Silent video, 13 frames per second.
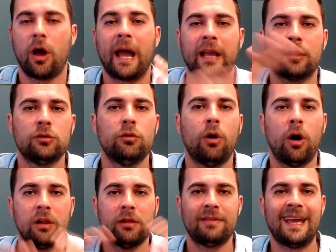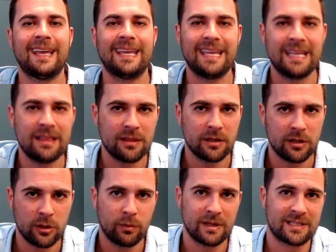I could do all of that in the
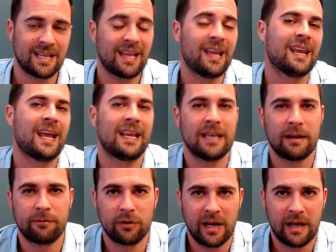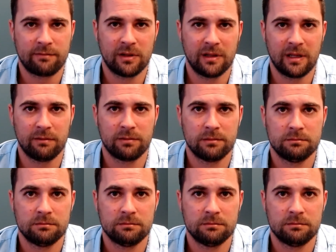USA and I never have to leave.